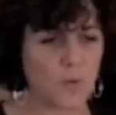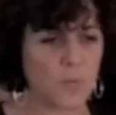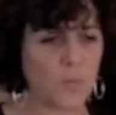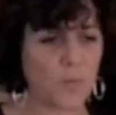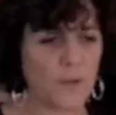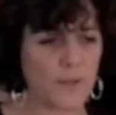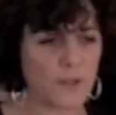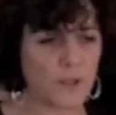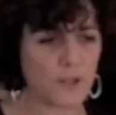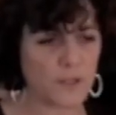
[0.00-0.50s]

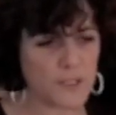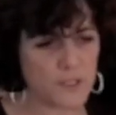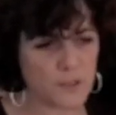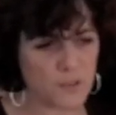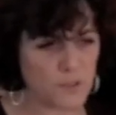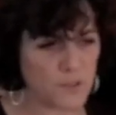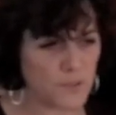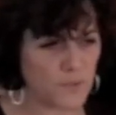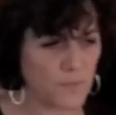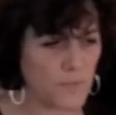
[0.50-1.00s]
with all these
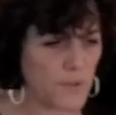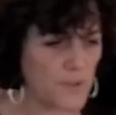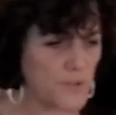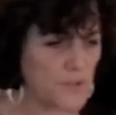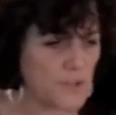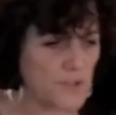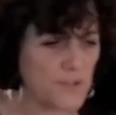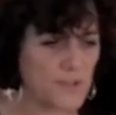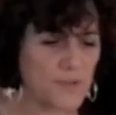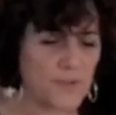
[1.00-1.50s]
sorts of
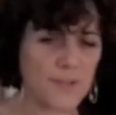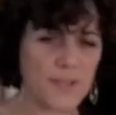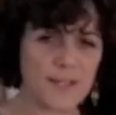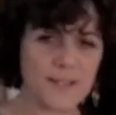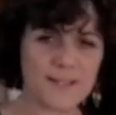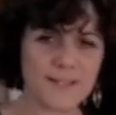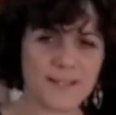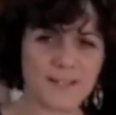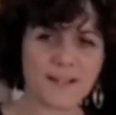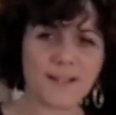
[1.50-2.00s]
monsters and
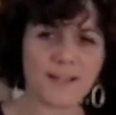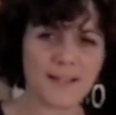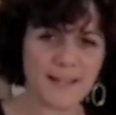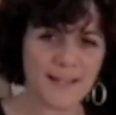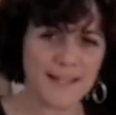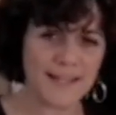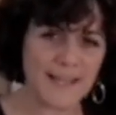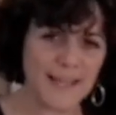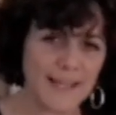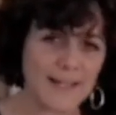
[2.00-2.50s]
things, and
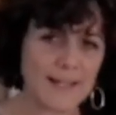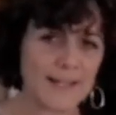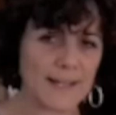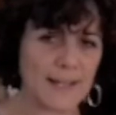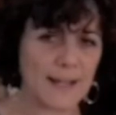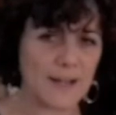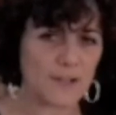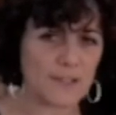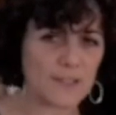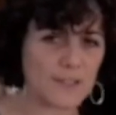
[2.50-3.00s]
again a
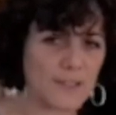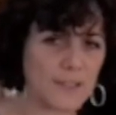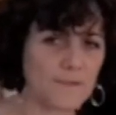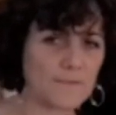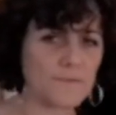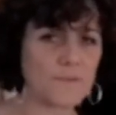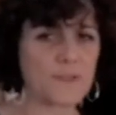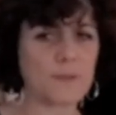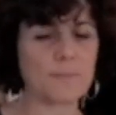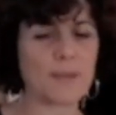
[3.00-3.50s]

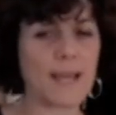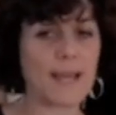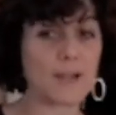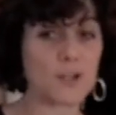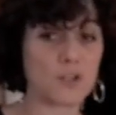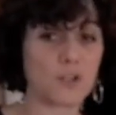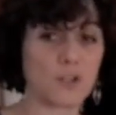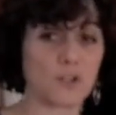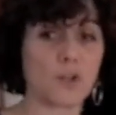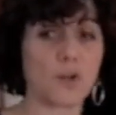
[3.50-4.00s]
narrative, some
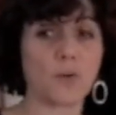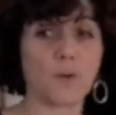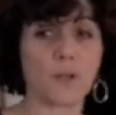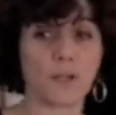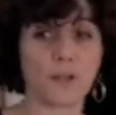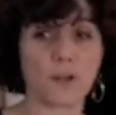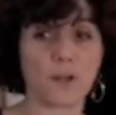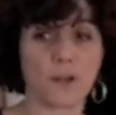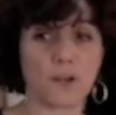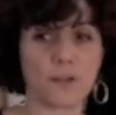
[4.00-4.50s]
action
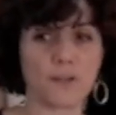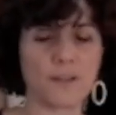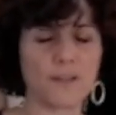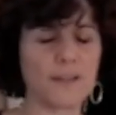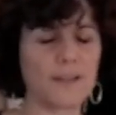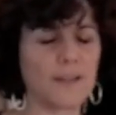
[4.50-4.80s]
going on.